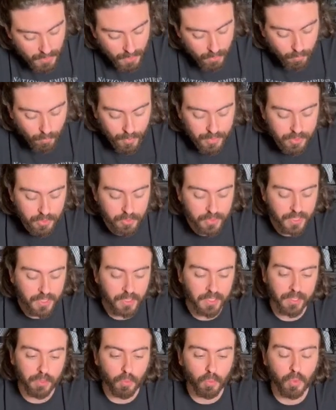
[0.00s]
when you
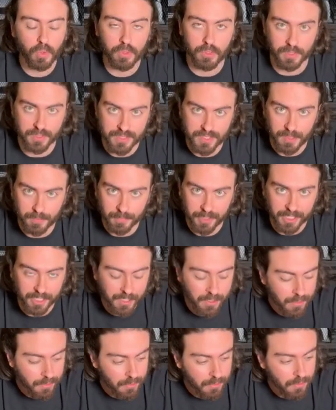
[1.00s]
declare war on somebody,
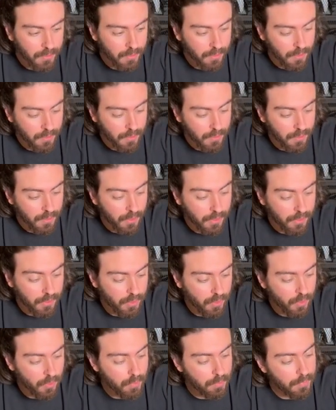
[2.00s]

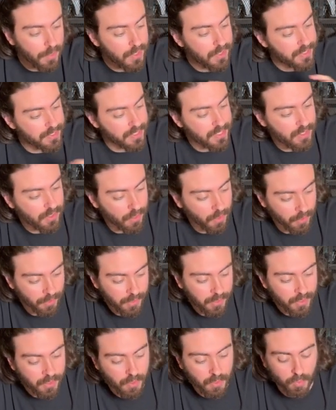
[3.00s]
you must
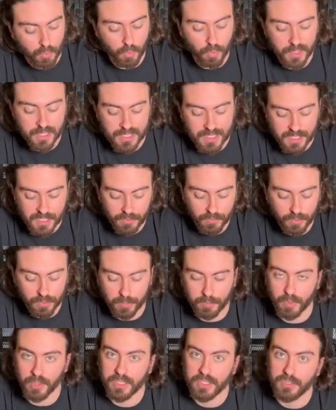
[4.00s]
discard 1 civil
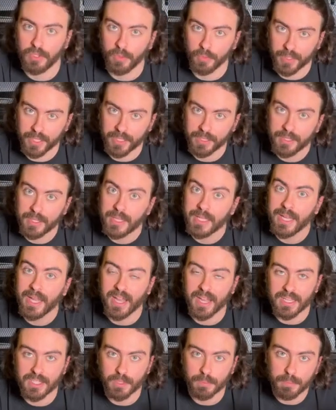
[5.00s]
liberty token
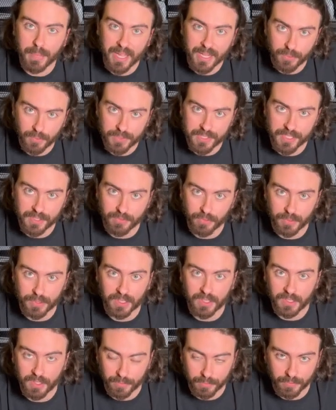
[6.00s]
as a penalty for
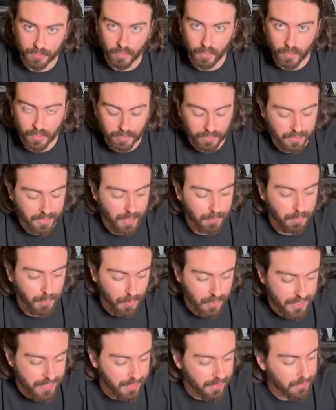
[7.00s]
declaring war on that
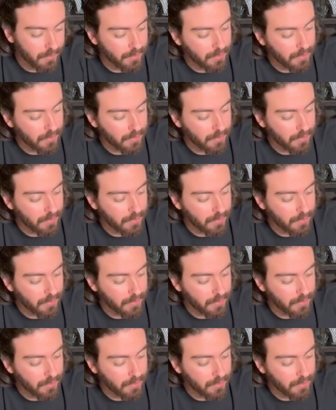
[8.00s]
person.